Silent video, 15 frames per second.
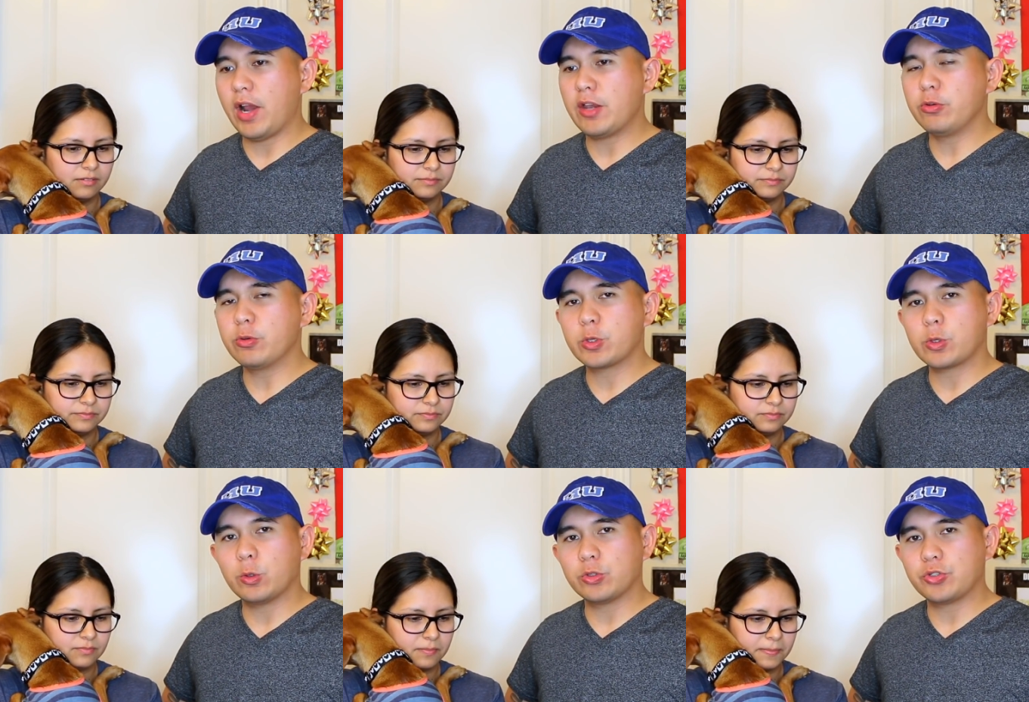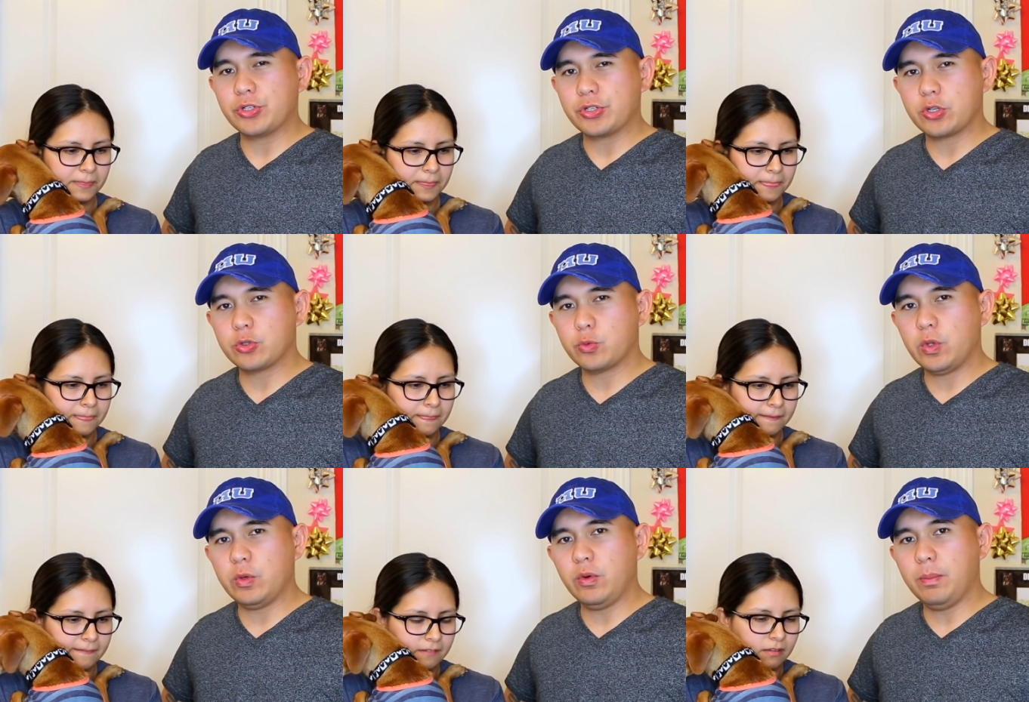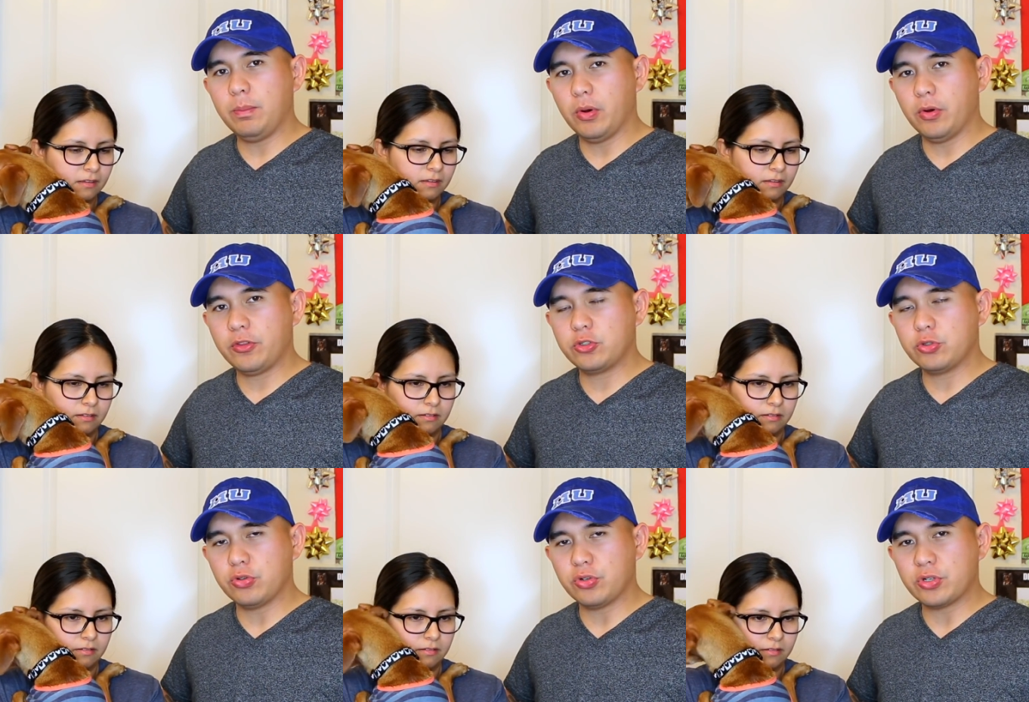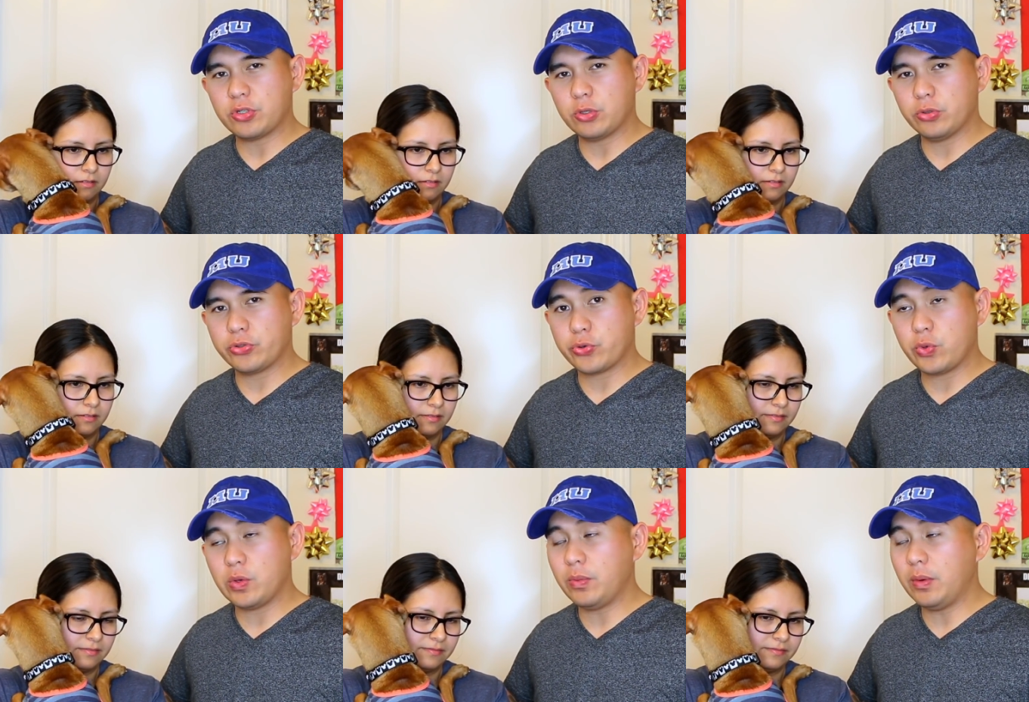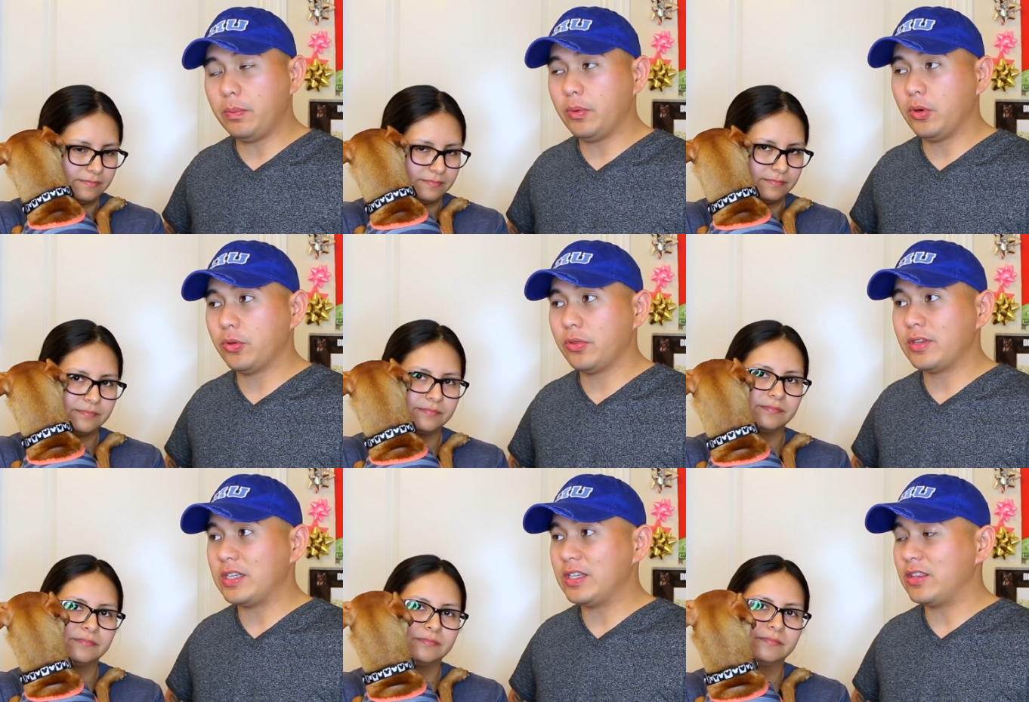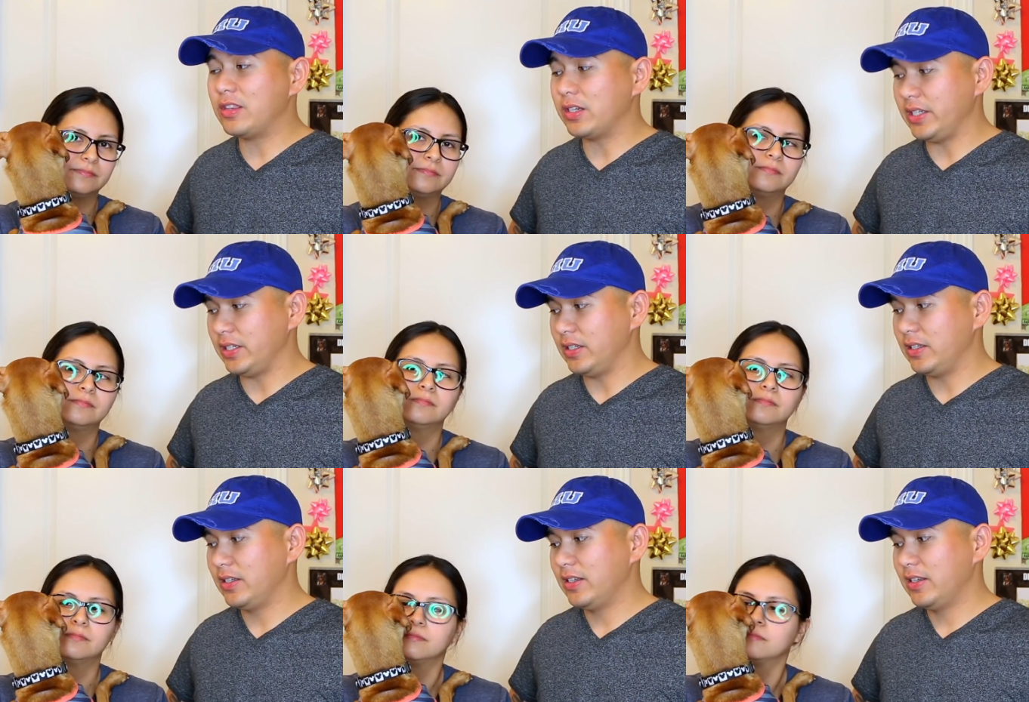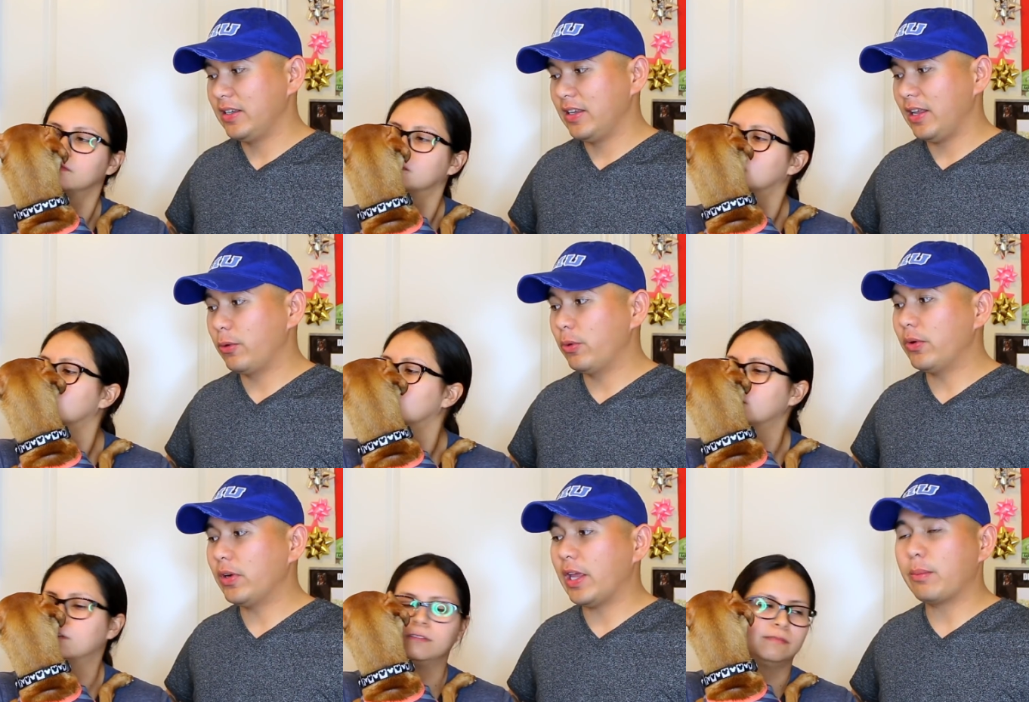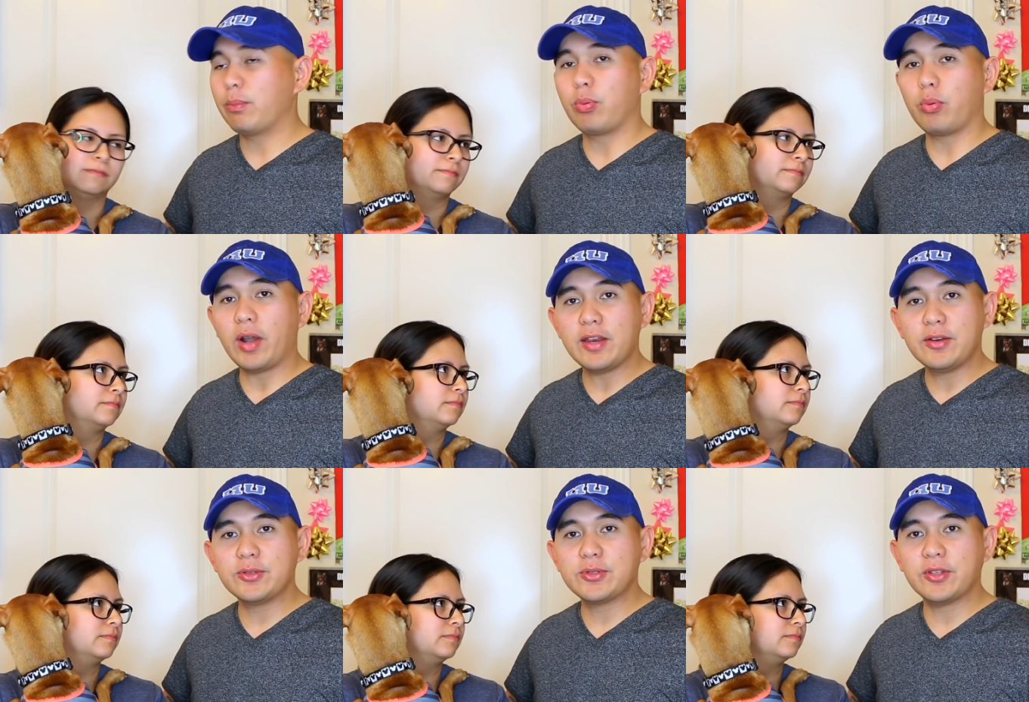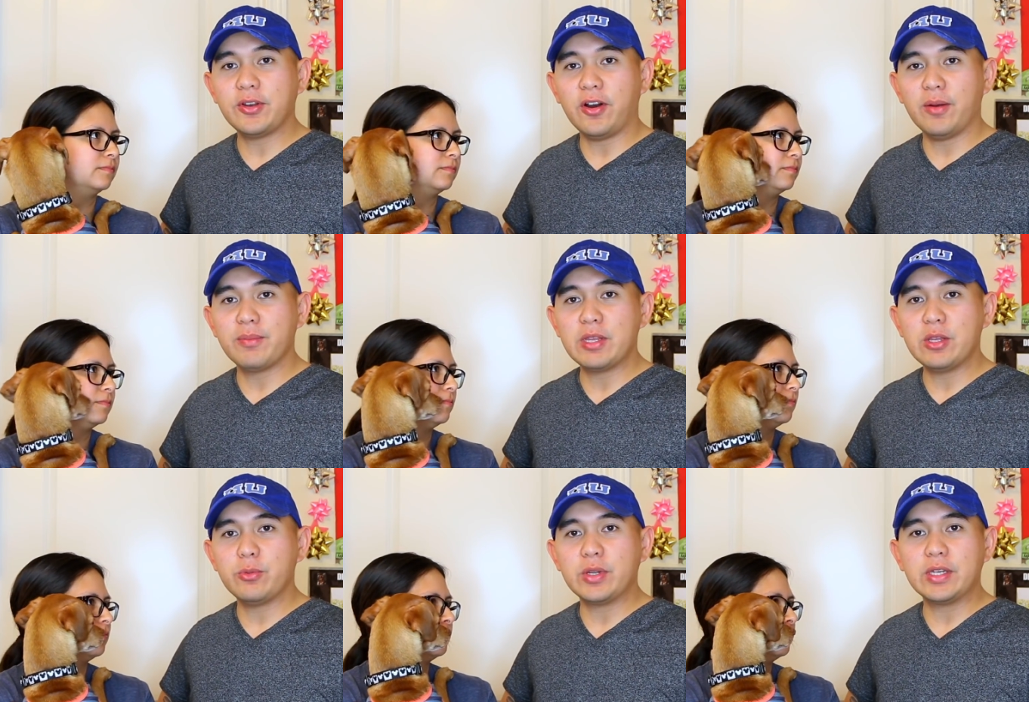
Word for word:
Speaker 1: brand new soldiers? Because we were both junior soldiers. We were both E3. We were like brand new to the army.